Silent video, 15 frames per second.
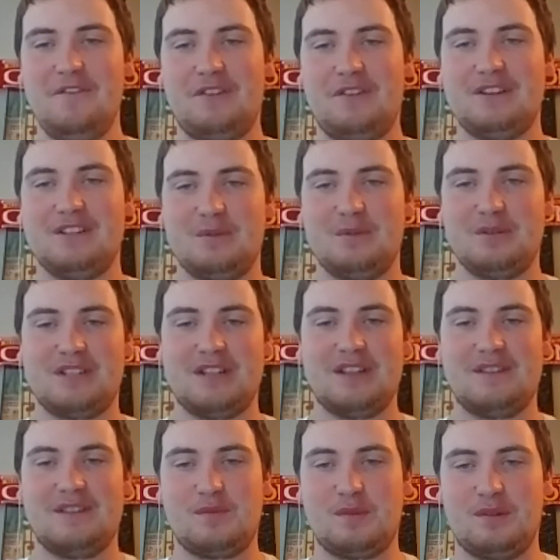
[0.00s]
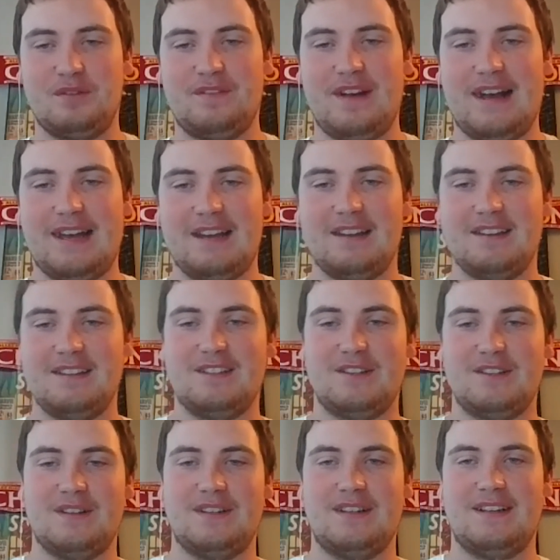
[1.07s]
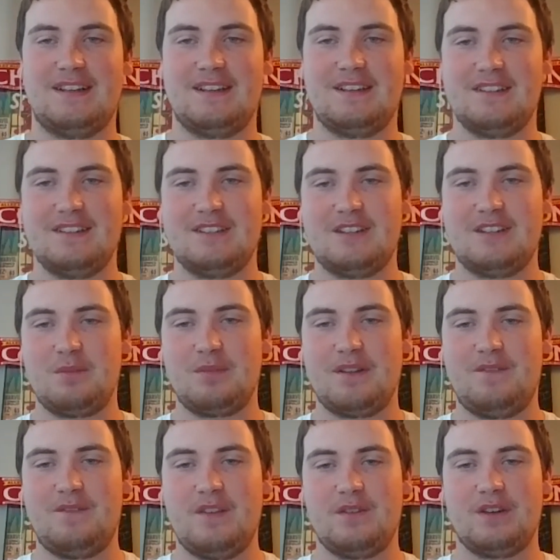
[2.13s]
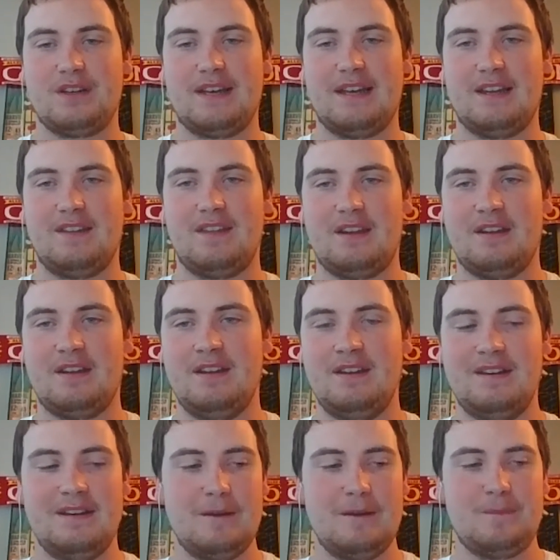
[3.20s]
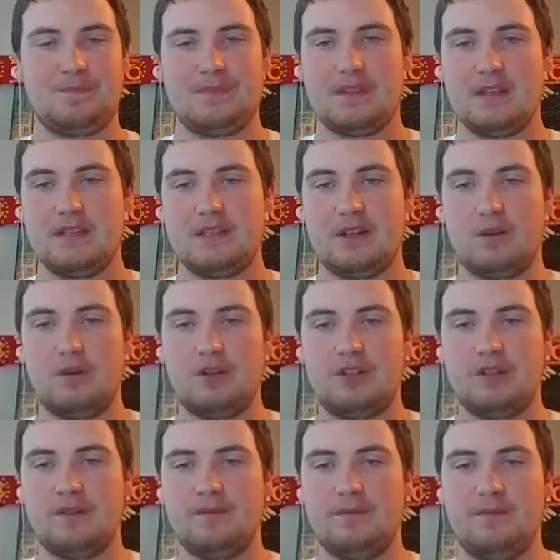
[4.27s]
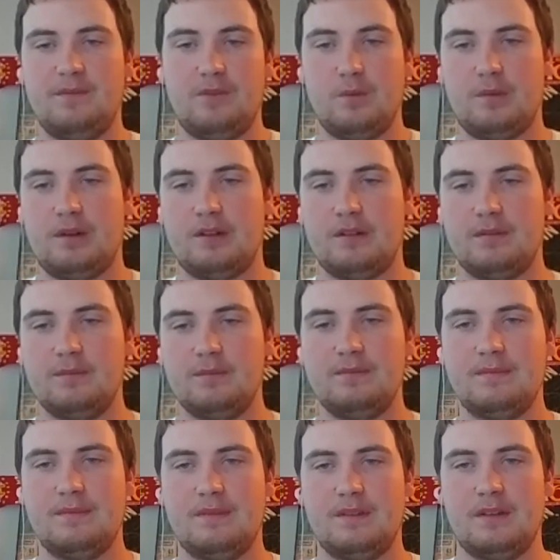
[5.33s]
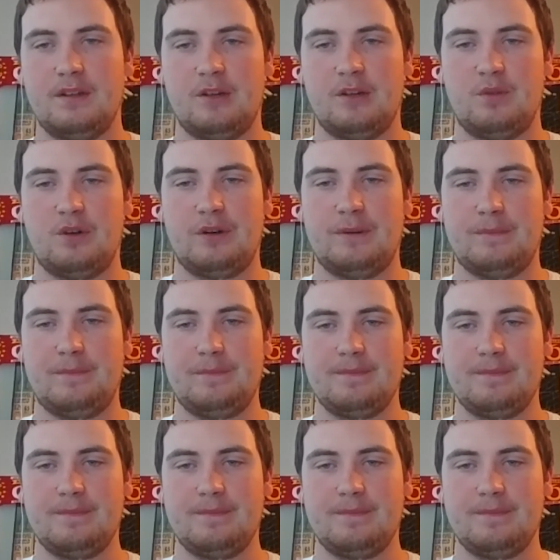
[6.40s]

for a supposed Liverpool fan. So I started playing FIFA again, and then I started watching football a lot more.